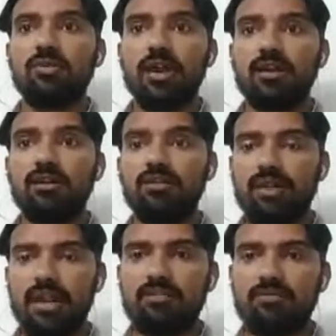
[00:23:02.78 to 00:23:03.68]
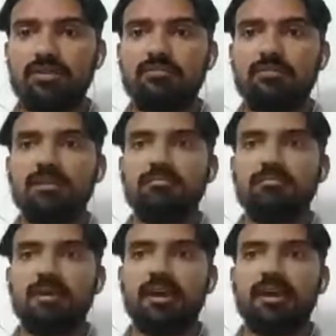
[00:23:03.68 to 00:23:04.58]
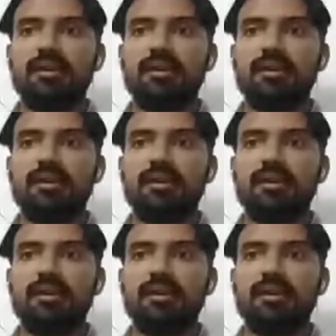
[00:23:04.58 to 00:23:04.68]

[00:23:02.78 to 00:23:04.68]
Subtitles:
contact with me by